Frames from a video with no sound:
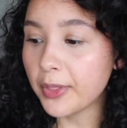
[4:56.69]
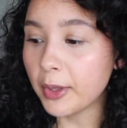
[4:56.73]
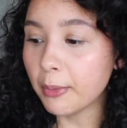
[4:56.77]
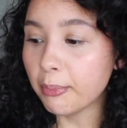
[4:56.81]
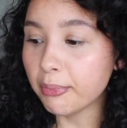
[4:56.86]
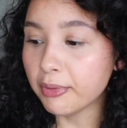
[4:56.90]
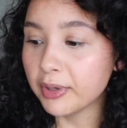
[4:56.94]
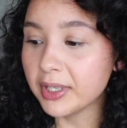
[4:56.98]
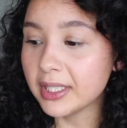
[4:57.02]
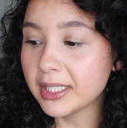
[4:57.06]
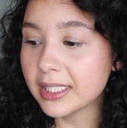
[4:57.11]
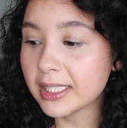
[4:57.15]
The
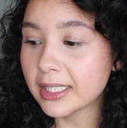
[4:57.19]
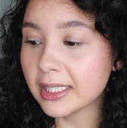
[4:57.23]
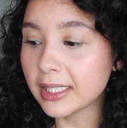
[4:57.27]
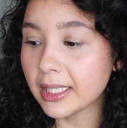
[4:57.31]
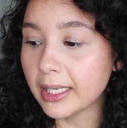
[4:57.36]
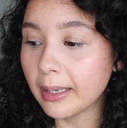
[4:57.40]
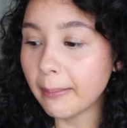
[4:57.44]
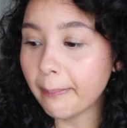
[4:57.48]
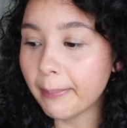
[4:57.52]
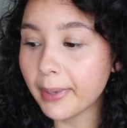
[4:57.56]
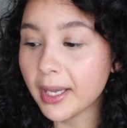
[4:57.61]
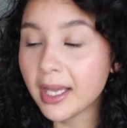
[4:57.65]

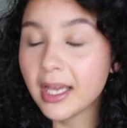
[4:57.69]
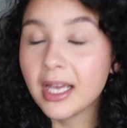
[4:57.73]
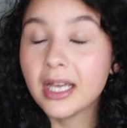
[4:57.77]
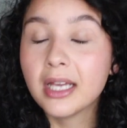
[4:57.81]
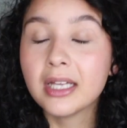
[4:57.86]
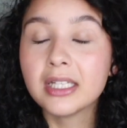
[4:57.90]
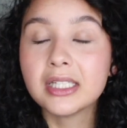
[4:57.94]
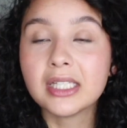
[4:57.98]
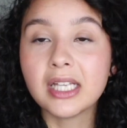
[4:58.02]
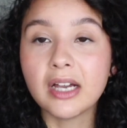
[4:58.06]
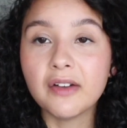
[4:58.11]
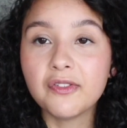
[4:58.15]
pre-slip
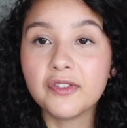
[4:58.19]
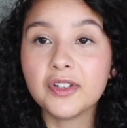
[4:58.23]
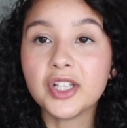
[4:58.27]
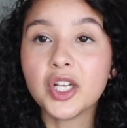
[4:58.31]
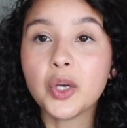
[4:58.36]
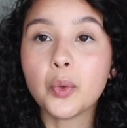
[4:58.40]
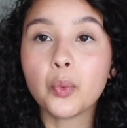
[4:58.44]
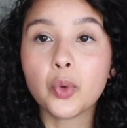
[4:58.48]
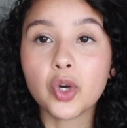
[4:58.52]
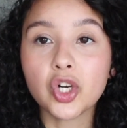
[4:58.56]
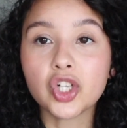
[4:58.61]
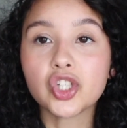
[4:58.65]

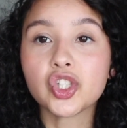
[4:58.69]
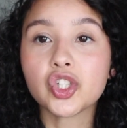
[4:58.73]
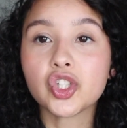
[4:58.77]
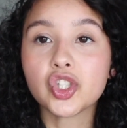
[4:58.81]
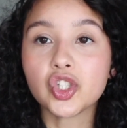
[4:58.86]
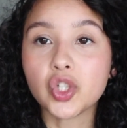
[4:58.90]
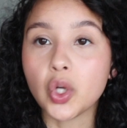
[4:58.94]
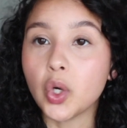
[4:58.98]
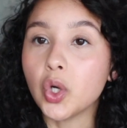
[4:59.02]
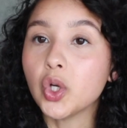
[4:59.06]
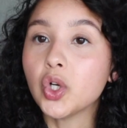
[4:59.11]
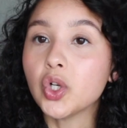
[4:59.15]
definitely works
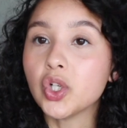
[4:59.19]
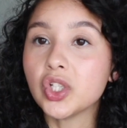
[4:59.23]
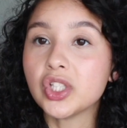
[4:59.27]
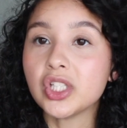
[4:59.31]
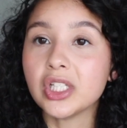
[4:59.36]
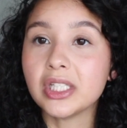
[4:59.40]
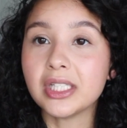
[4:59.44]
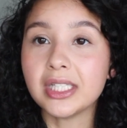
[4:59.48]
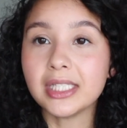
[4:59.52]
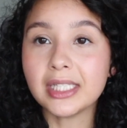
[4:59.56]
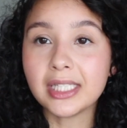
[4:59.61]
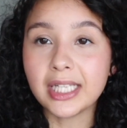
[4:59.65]
so good
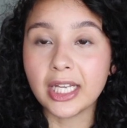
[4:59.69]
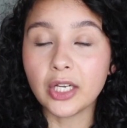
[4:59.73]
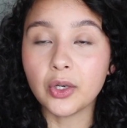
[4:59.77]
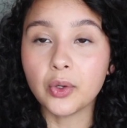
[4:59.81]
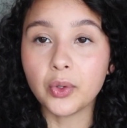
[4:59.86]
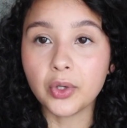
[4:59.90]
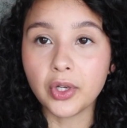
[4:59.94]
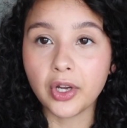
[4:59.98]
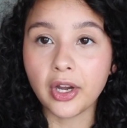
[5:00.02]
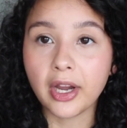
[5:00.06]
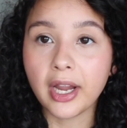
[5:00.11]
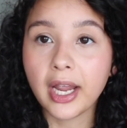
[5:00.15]
to
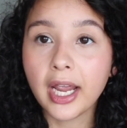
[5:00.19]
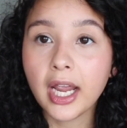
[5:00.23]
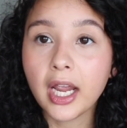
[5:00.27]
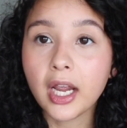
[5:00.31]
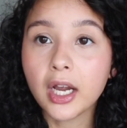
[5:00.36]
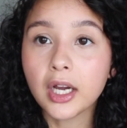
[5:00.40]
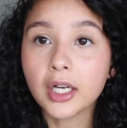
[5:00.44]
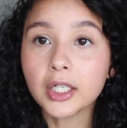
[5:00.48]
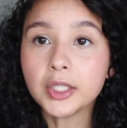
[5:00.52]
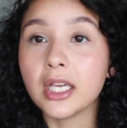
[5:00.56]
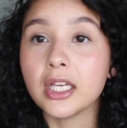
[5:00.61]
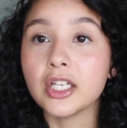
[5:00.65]
detangle your hair.